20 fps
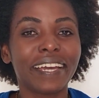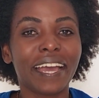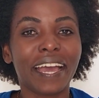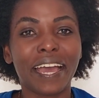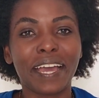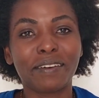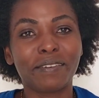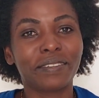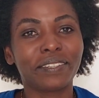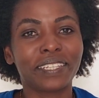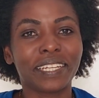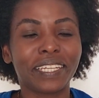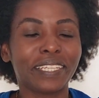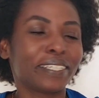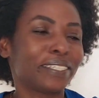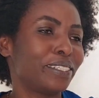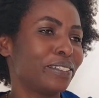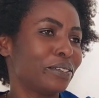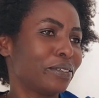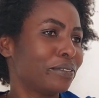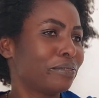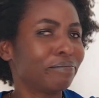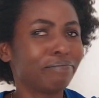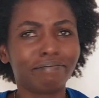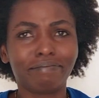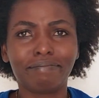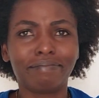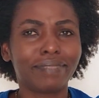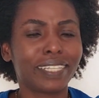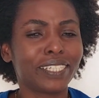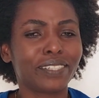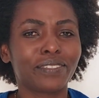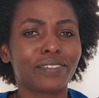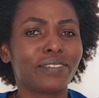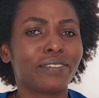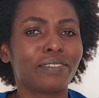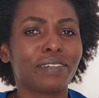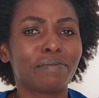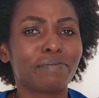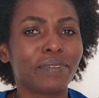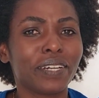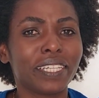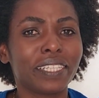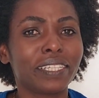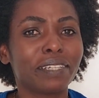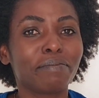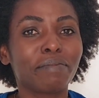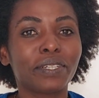I was like, no, there's no one waiting,